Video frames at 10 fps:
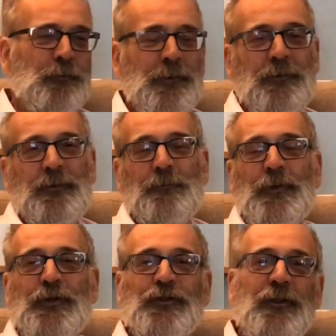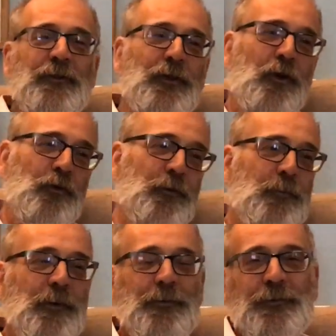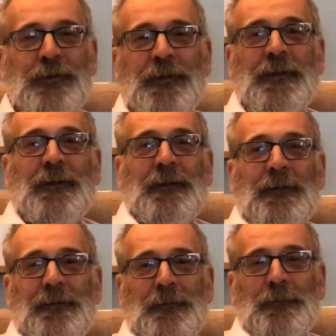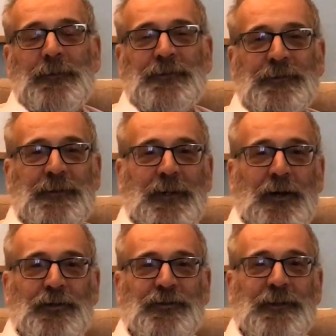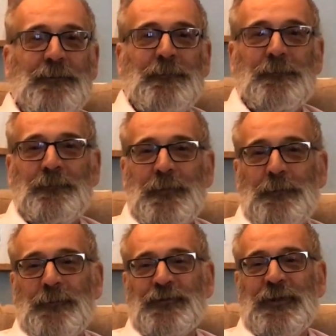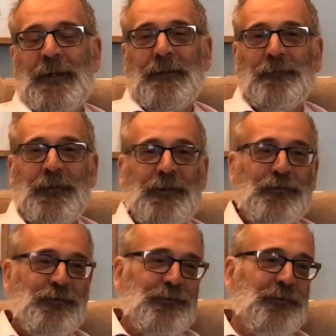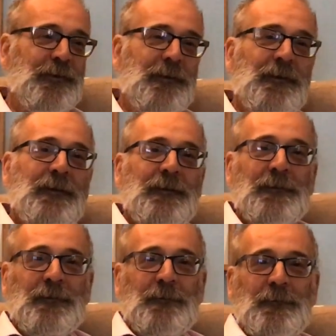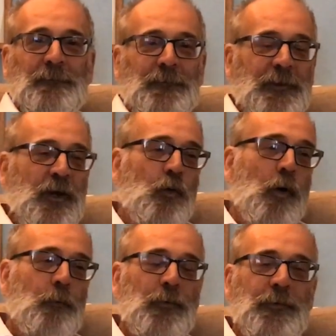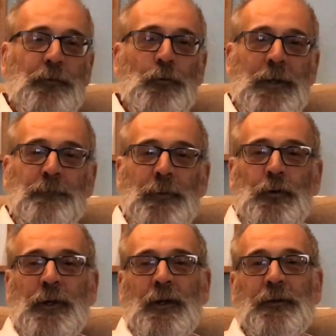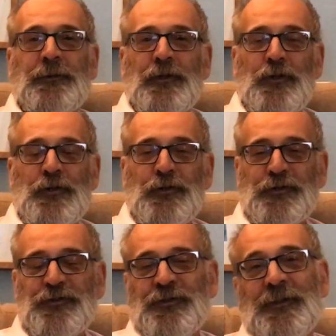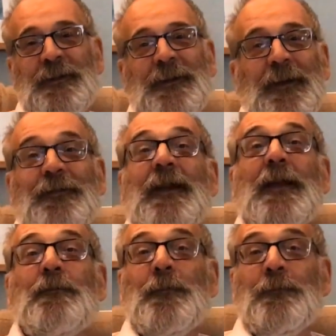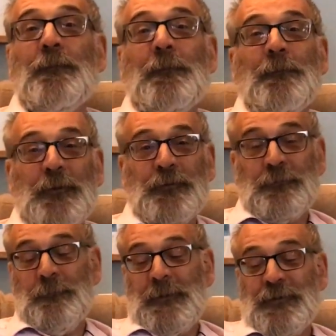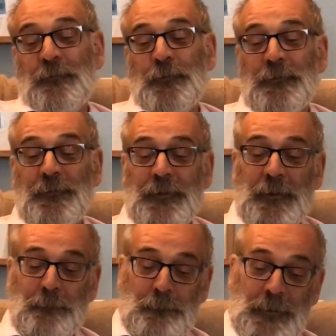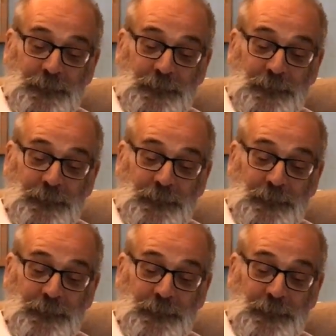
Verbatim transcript: all commercial and horrible and mm-hmm. all these ghastly people selling things and the co-op with their rainbow-coloured hearse. And then I met up with the um,